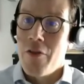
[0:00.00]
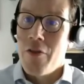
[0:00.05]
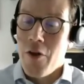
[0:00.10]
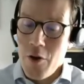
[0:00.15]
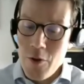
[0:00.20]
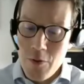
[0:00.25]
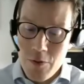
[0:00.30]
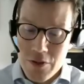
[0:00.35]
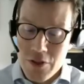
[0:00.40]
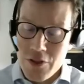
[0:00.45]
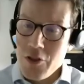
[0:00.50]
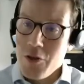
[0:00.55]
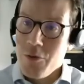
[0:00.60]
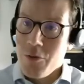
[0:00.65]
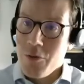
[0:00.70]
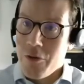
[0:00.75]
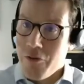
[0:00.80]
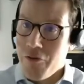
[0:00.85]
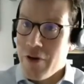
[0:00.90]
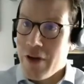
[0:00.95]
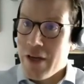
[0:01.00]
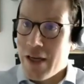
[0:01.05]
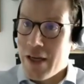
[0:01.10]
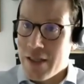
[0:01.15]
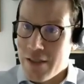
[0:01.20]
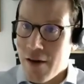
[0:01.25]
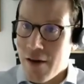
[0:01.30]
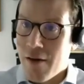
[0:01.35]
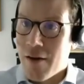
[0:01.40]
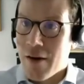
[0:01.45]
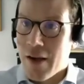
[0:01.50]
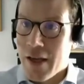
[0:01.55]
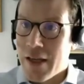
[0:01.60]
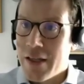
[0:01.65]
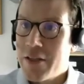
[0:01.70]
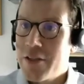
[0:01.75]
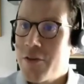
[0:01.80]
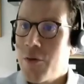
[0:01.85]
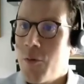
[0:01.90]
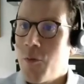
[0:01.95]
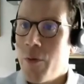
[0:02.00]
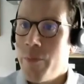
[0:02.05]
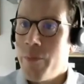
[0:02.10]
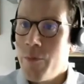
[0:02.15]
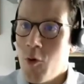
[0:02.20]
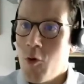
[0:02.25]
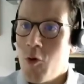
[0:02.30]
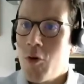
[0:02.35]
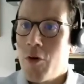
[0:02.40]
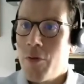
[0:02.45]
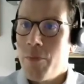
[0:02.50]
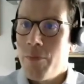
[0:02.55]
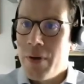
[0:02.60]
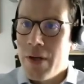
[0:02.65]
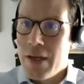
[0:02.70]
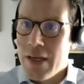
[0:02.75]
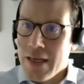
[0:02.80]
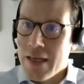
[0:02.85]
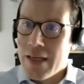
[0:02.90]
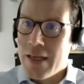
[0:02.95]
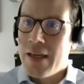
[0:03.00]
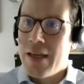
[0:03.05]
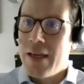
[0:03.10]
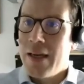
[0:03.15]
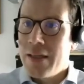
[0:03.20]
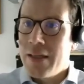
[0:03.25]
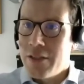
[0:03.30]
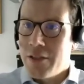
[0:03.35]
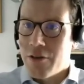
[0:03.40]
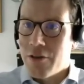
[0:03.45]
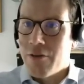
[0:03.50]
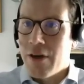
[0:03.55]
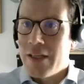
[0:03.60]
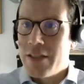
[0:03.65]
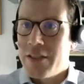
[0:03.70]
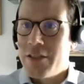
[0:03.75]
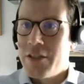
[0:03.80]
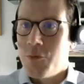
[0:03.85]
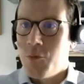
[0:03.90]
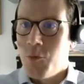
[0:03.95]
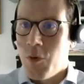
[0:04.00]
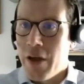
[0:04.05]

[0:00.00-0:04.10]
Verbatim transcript: those new three year targets were more completely integrated